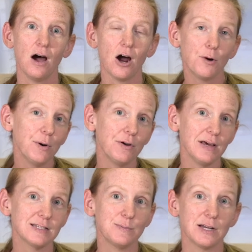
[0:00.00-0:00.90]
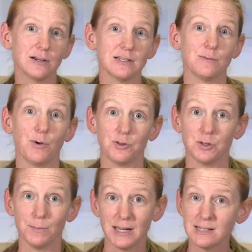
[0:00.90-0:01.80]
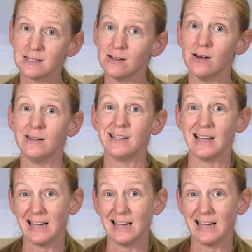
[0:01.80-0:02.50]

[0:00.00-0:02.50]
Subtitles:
Our boat has speakers in both the main salon